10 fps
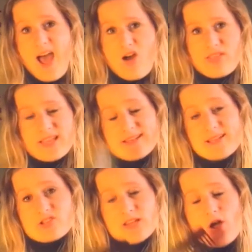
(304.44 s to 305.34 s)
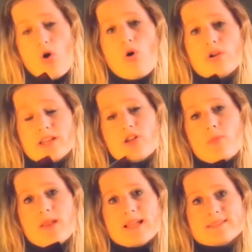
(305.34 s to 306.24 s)
now that it's actually horn and
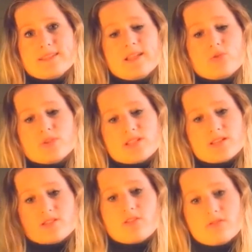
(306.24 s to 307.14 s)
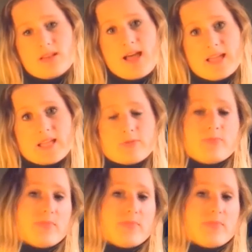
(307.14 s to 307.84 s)
not plastic, which I don't like,